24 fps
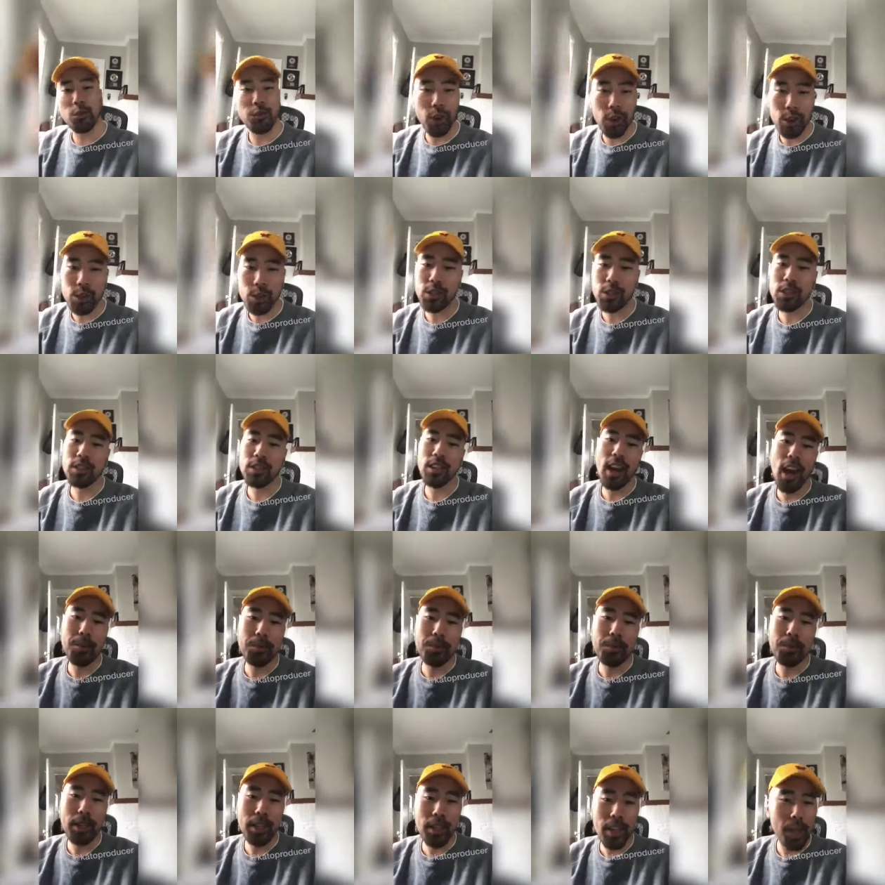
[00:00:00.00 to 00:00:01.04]
the first
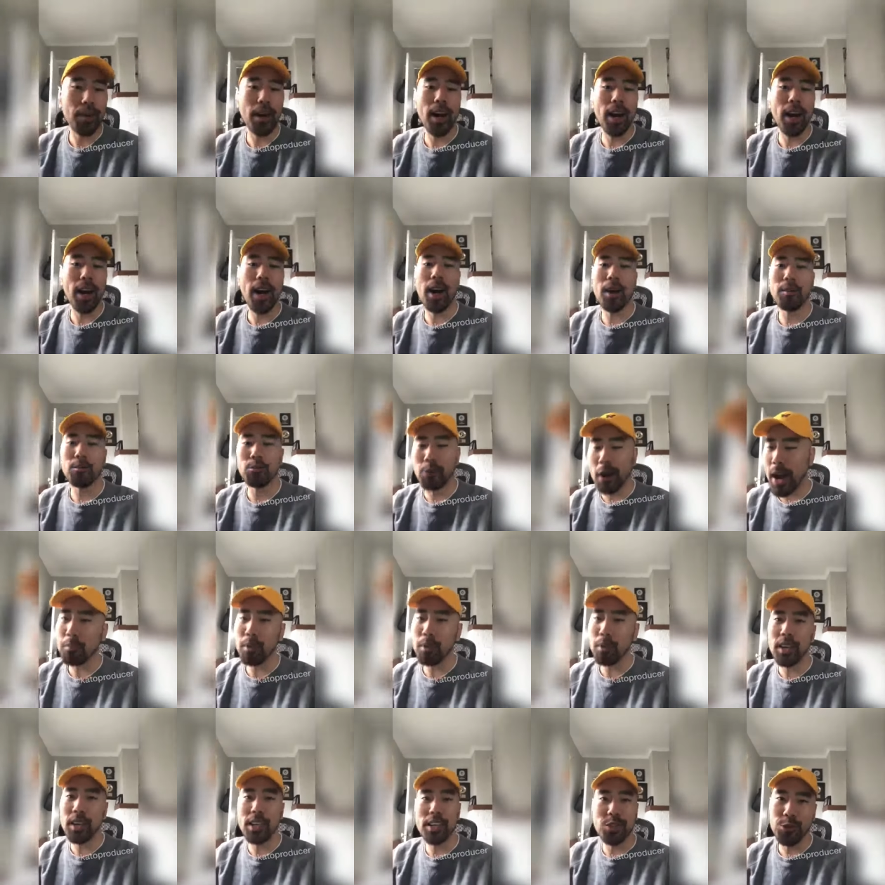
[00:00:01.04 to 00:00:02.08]
time in hip hop
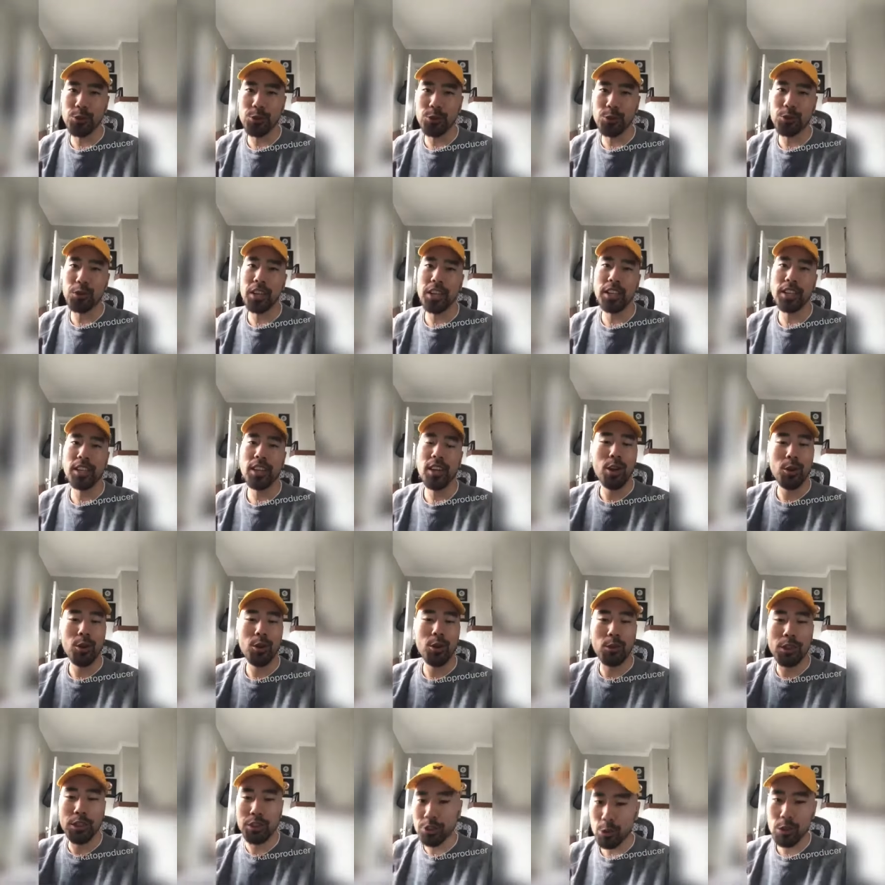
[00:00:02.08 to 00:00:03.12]
rap history
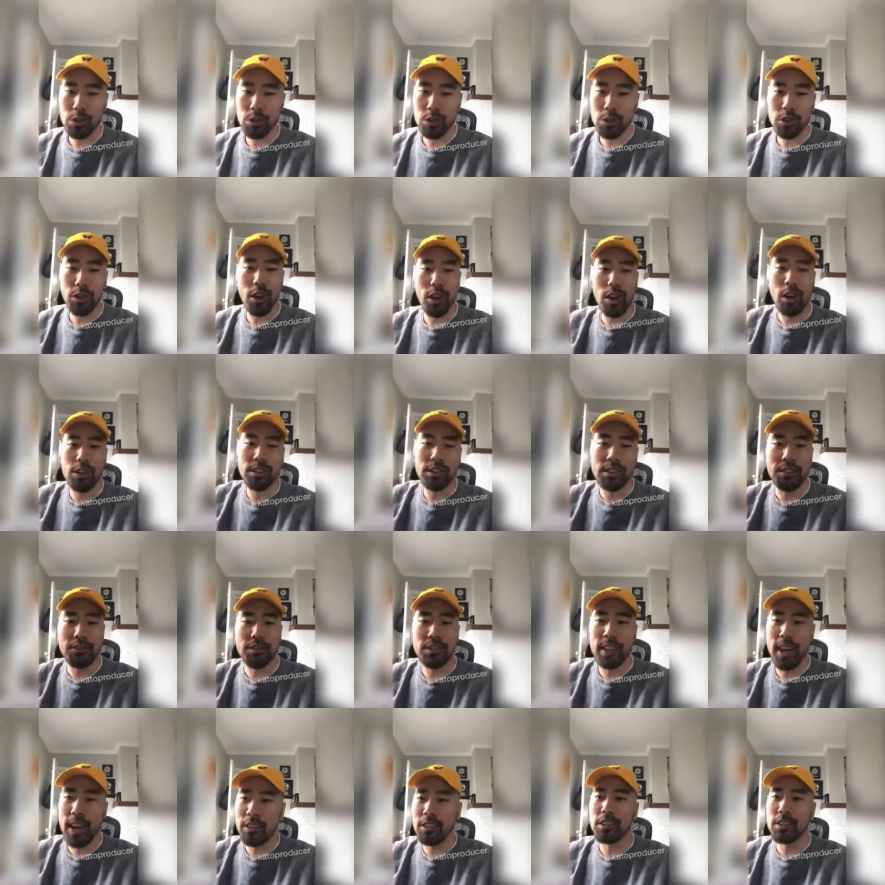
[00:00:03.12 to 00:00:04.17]
where two songs have
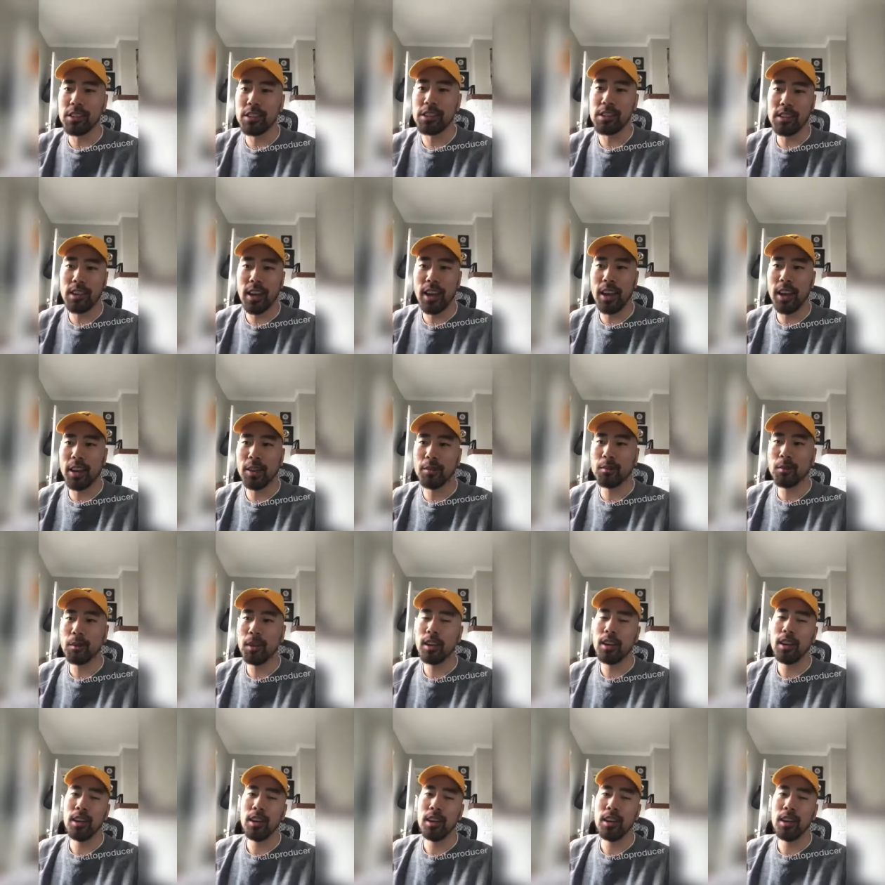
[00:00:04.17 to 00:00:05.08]
sounded the same,